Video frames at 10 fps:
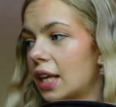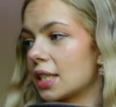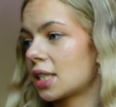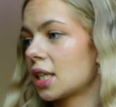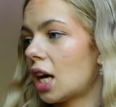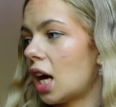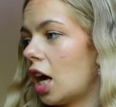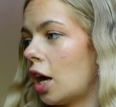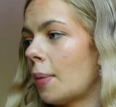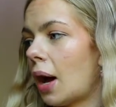these.
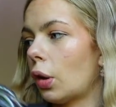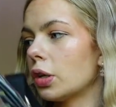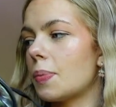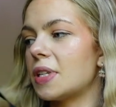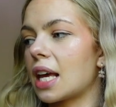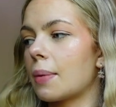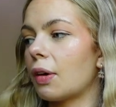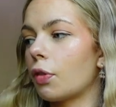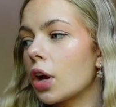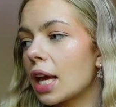I'll also be taking
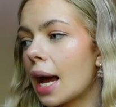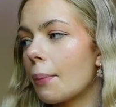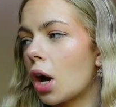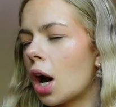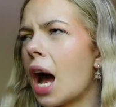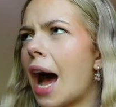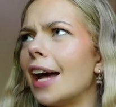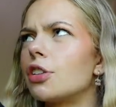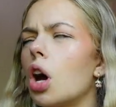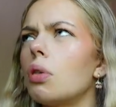my vlogging camera.
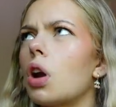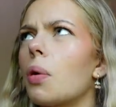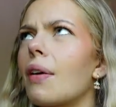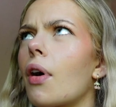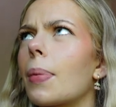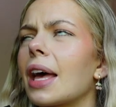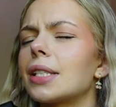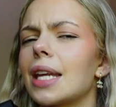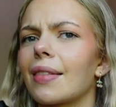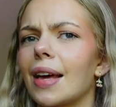I don't know if I'll be able
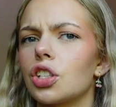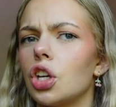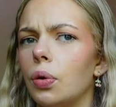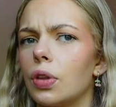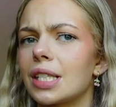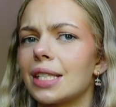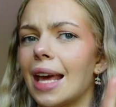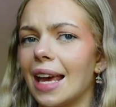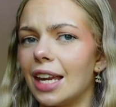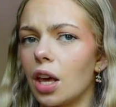to take that to the
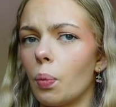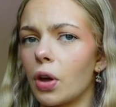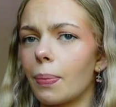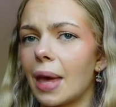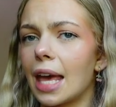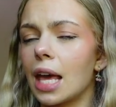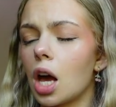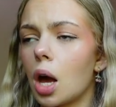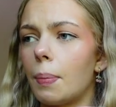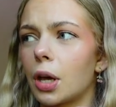stadium with me,
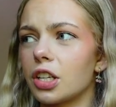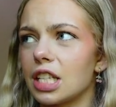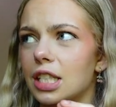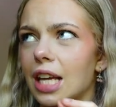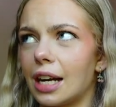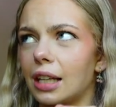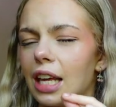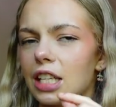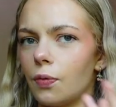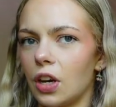because it's
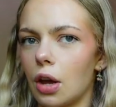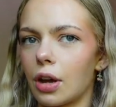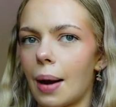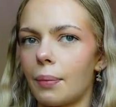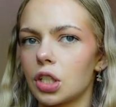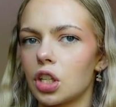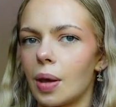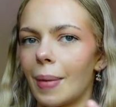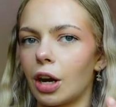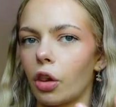technically a video camera, so
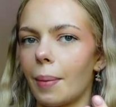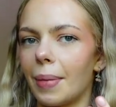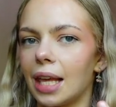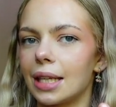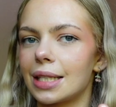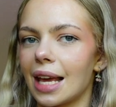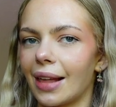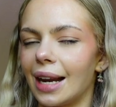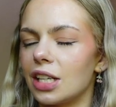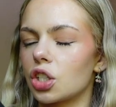they might not let me take
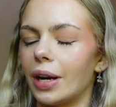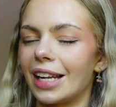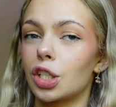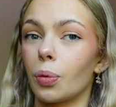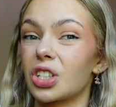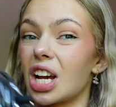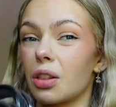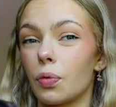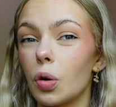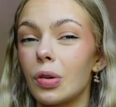that in, so I need to double check
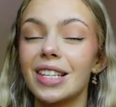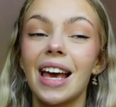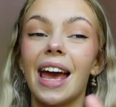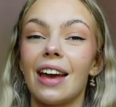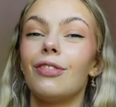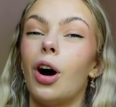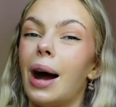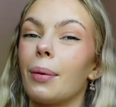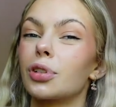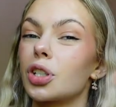the rules. If not,
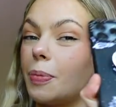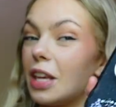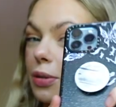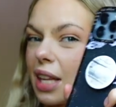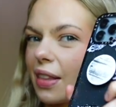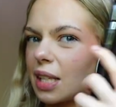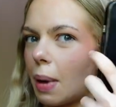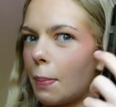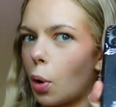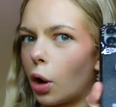I will just be using this
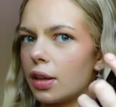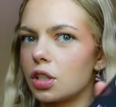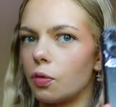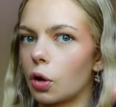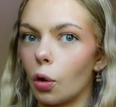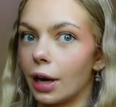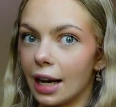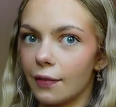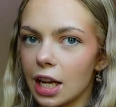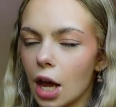bad boy to record
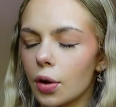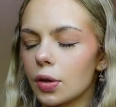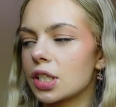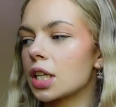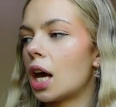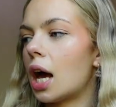any videos.